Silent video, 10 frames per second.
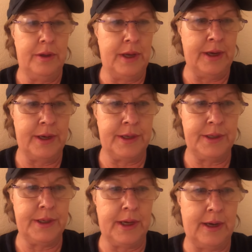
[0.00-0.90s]

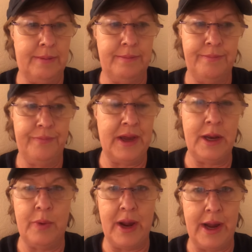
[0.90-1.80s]
And
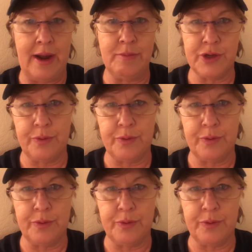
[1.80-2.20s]
anyway, I'm just